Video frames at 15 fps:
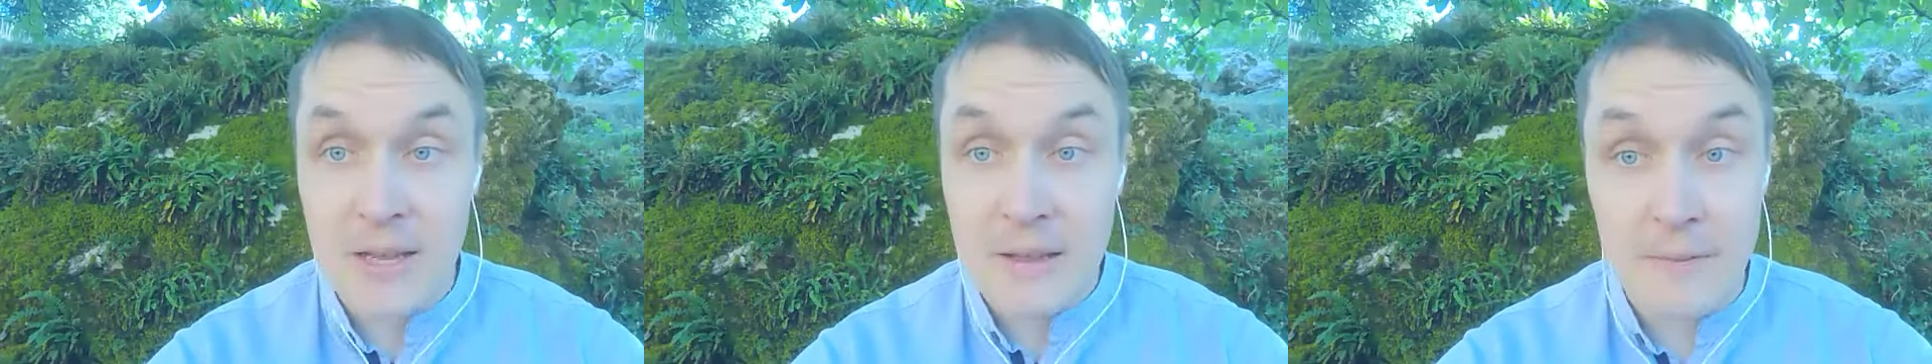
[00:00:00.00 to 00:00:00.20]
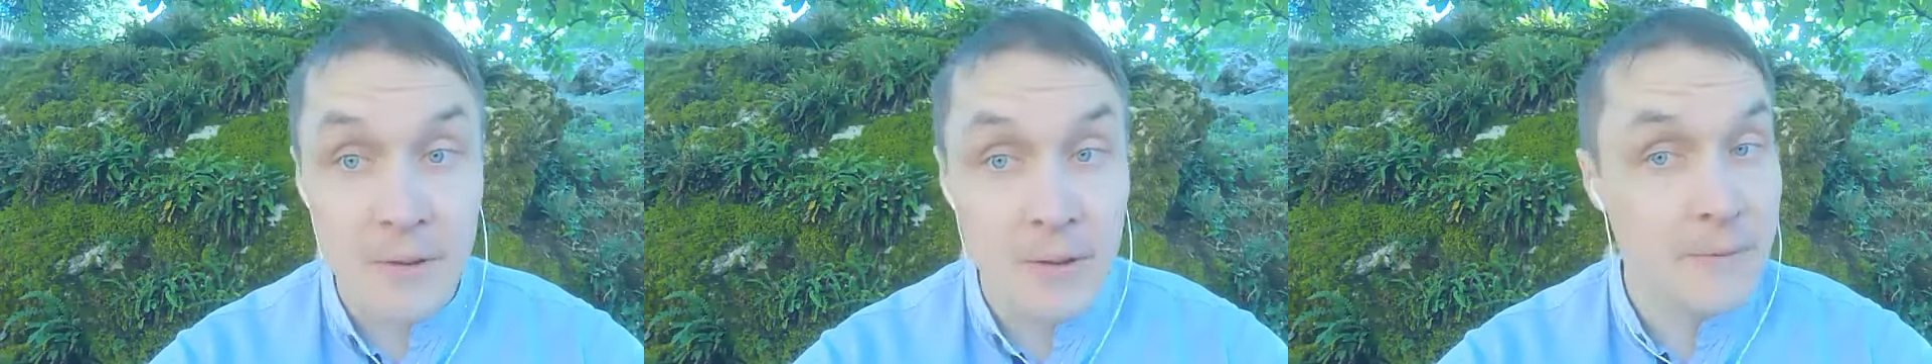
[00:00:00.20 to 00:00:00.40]

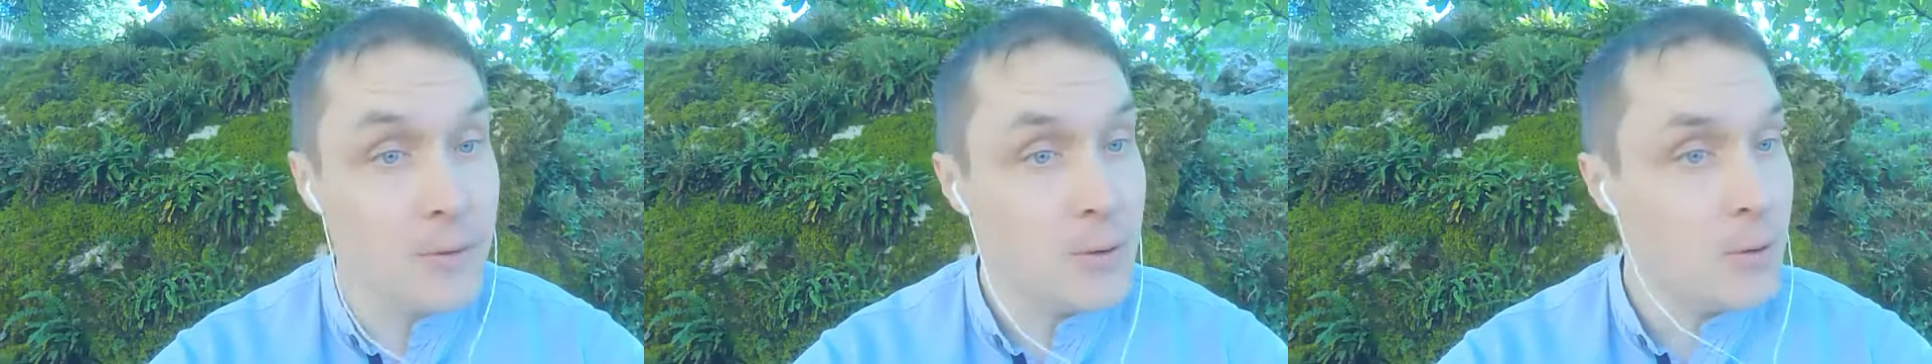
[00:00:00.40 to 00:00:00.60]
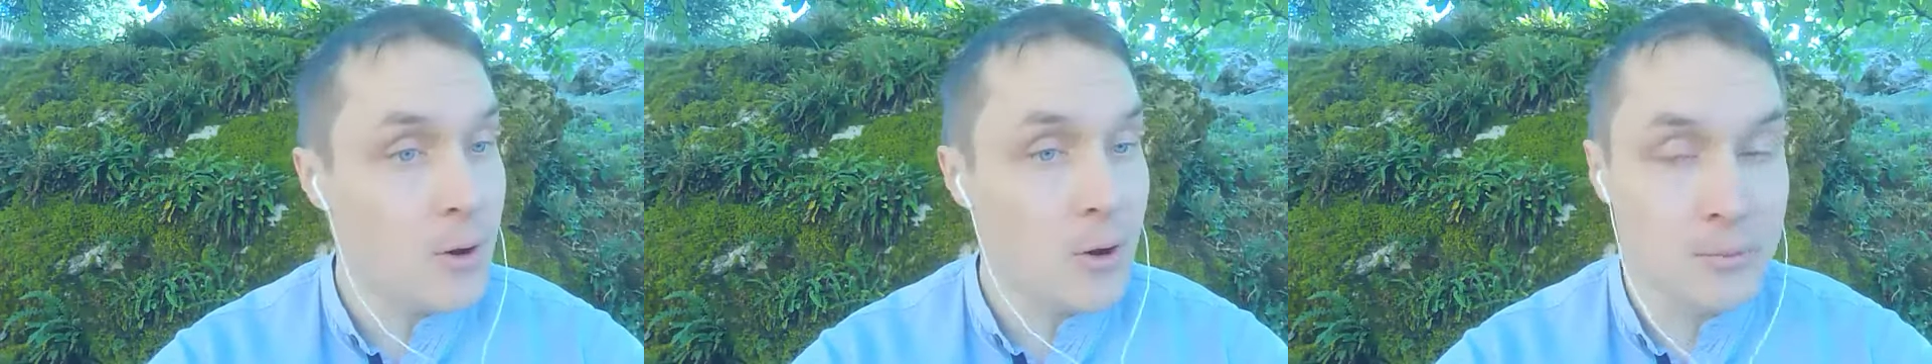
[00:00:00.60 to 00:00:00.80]
Even if
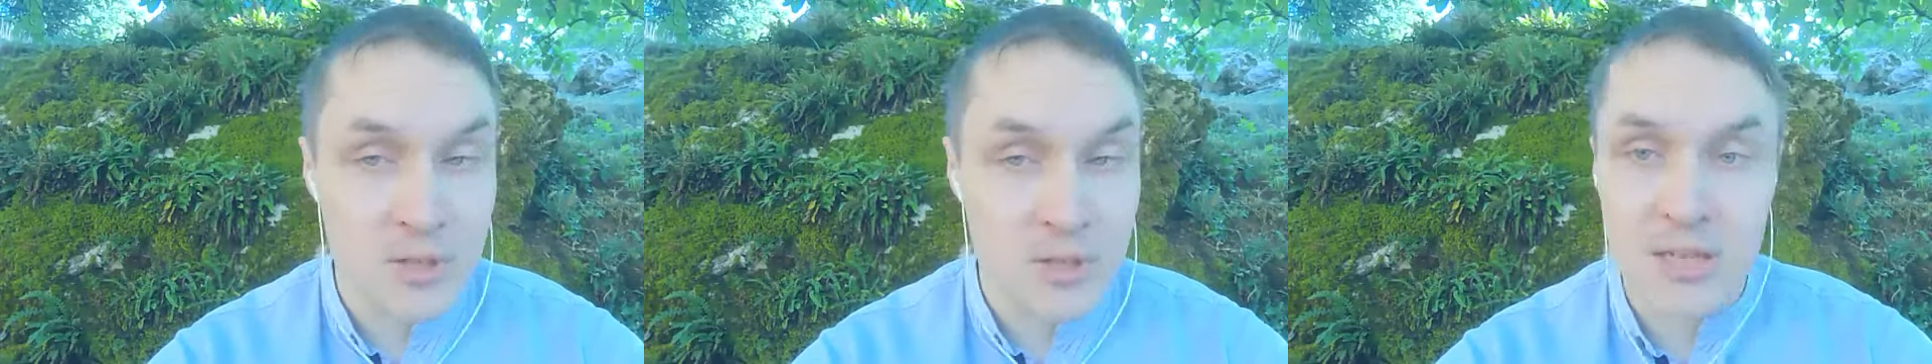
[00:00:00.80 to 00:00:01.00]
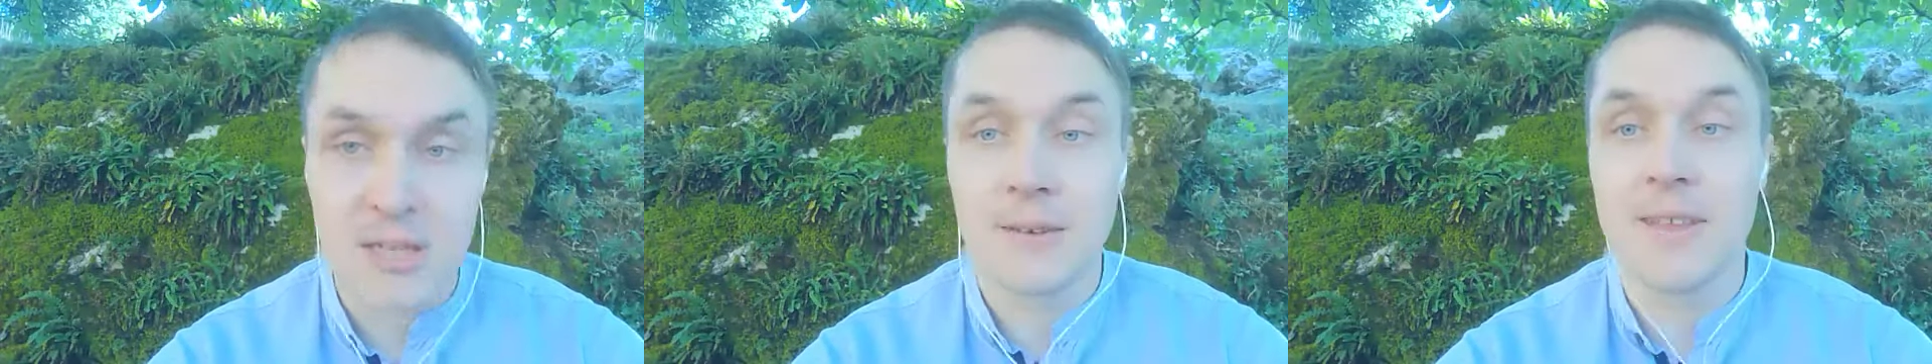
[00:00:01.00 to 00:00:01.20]
you
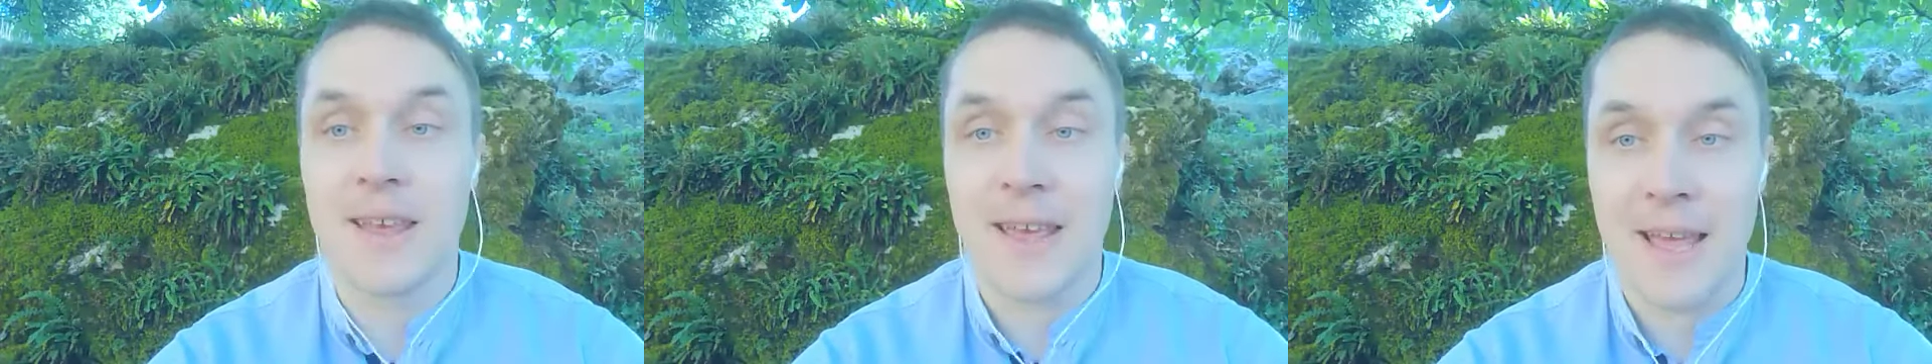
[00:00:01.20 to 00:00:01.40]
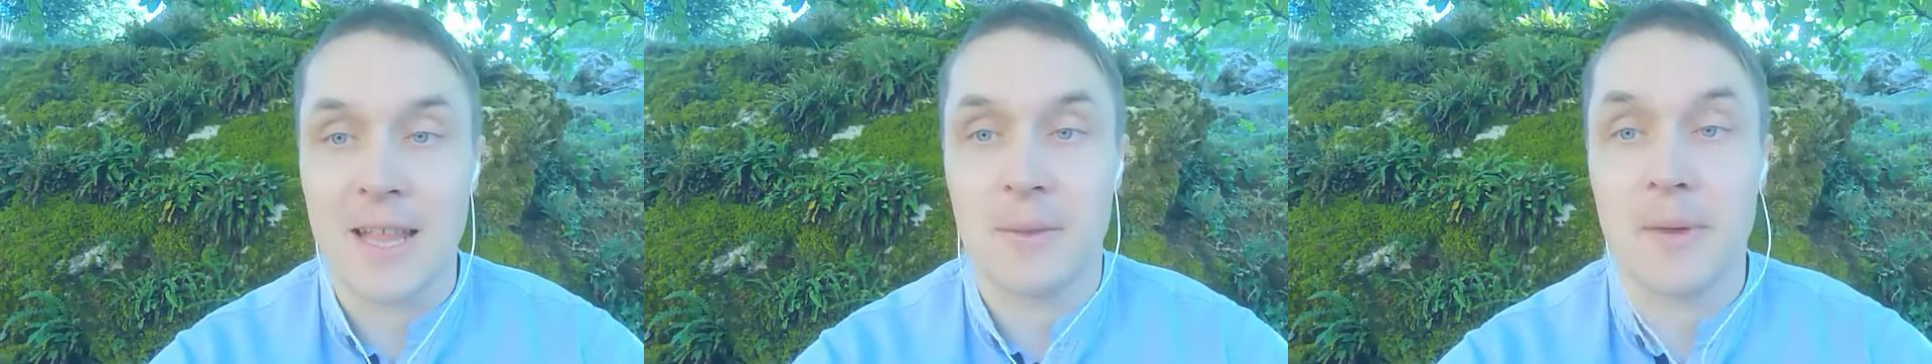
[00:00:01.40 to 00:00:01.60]
objectively
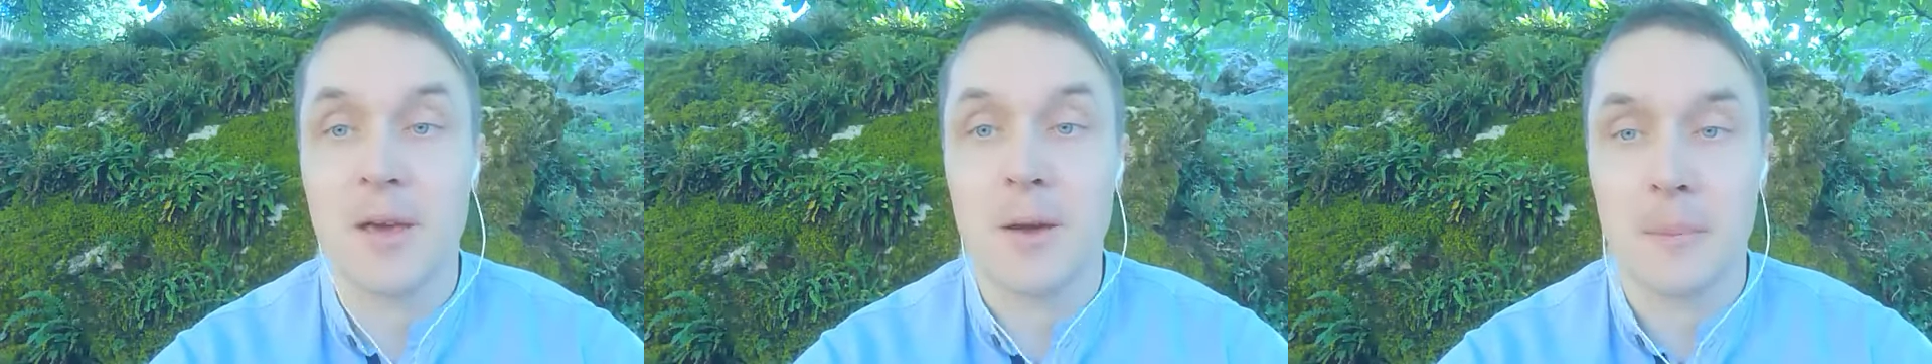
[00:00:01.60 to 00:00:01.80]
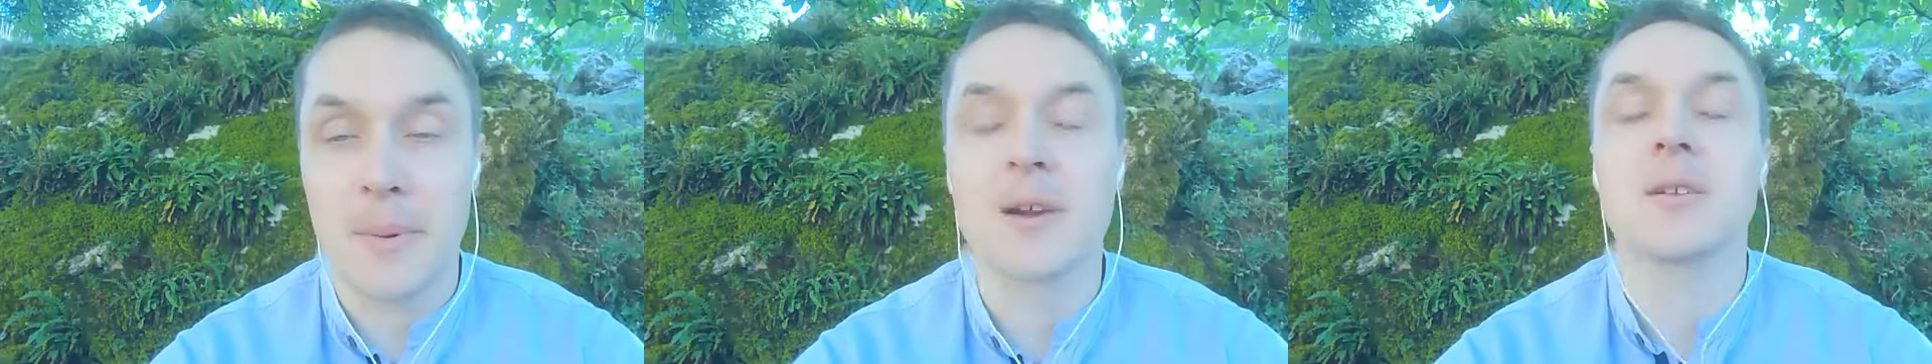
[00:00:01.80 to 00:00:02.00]
can't be
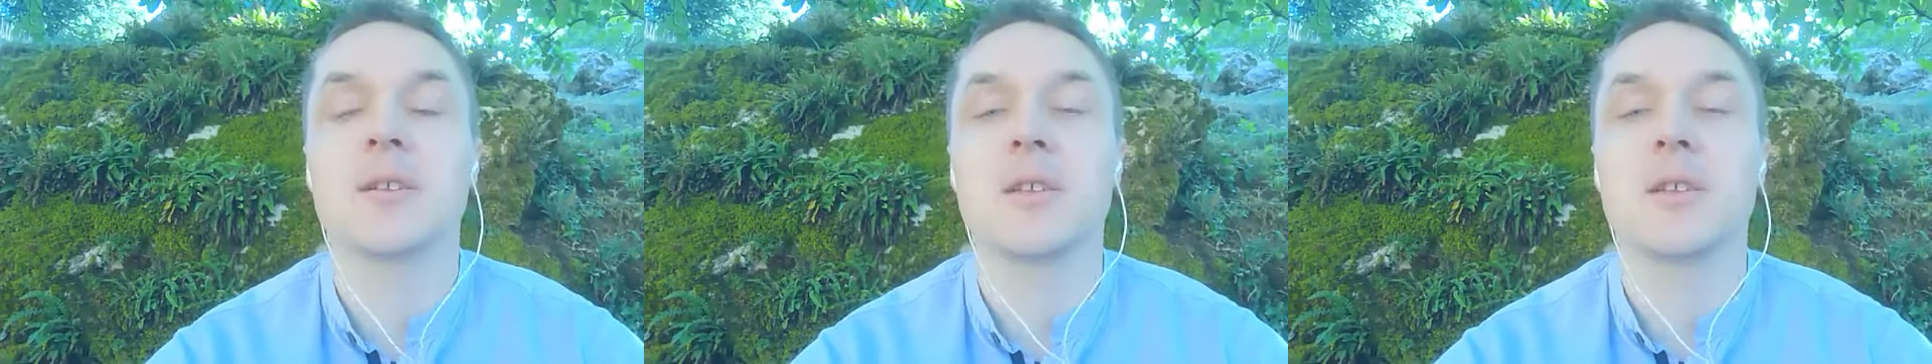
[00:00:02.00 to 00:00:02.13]
compared,